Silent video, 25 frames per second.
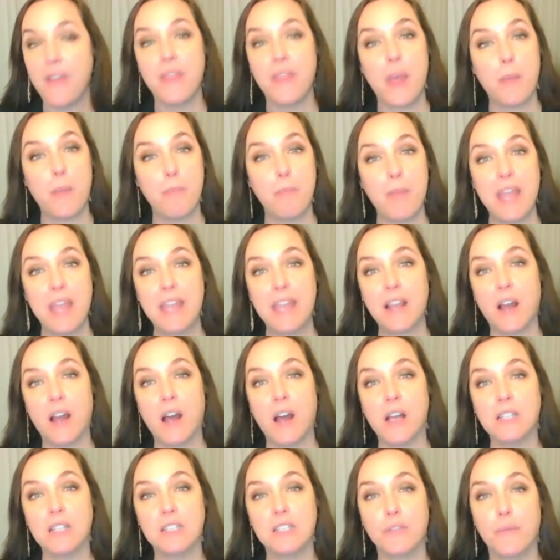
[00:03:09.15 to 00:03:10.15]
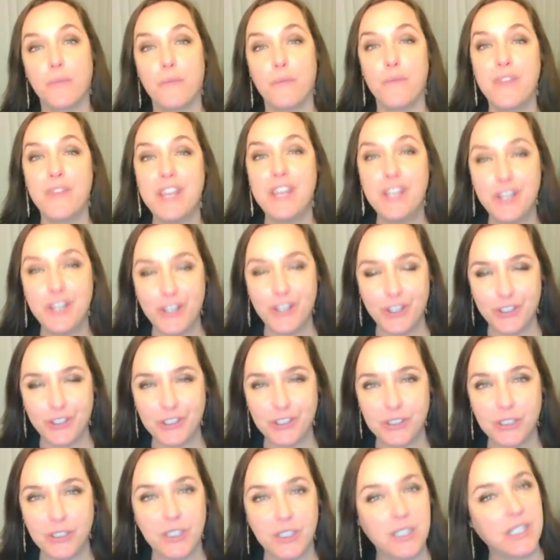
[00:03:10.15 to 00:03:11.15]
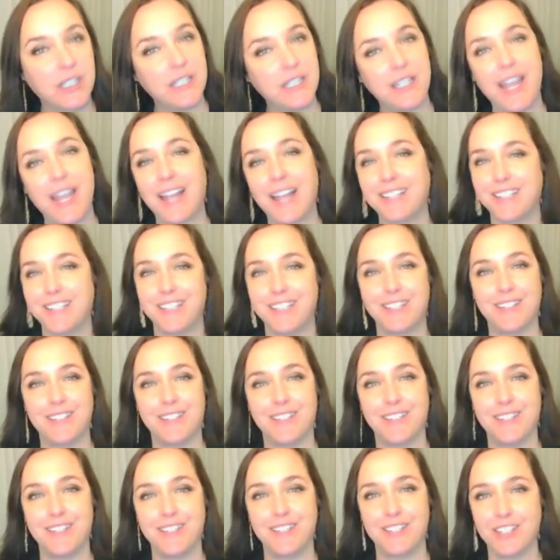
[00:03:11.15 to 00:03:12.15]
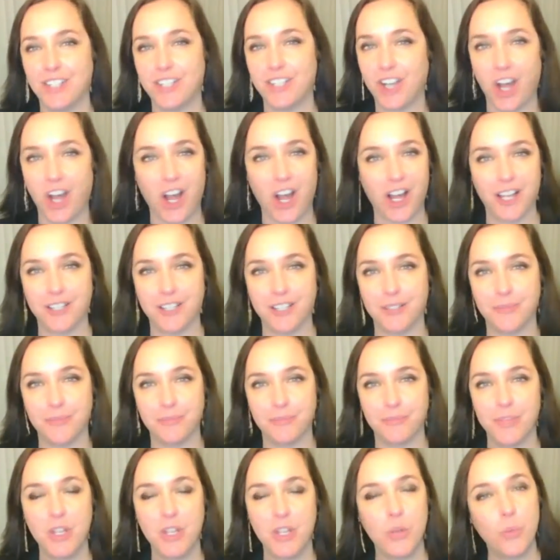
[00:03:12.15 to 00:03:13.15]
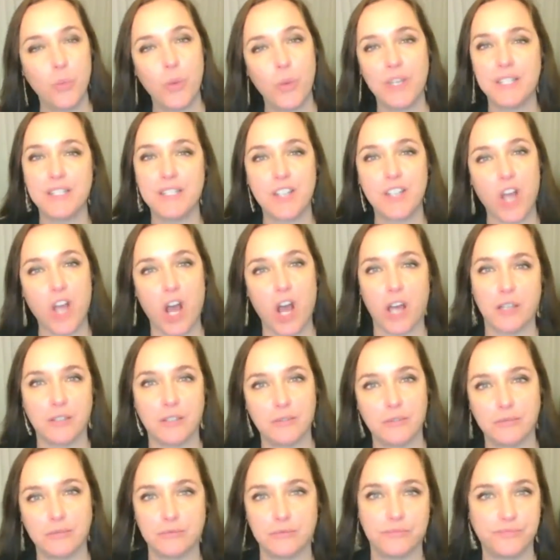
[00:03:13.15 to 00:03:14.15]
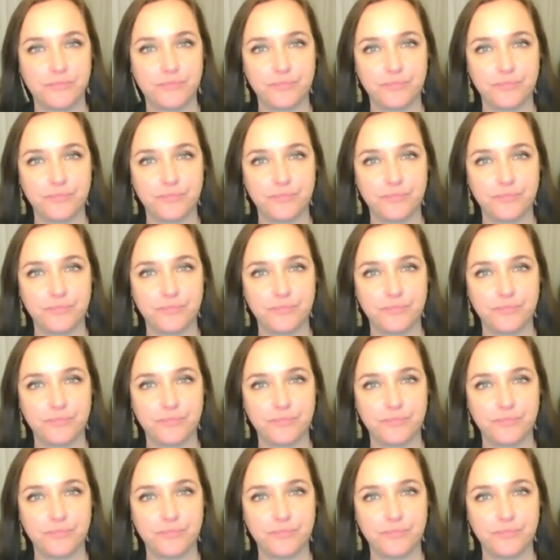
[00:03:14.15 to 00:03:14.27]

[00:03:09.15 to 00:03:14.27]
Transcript: that make us feel connected to God. What is God?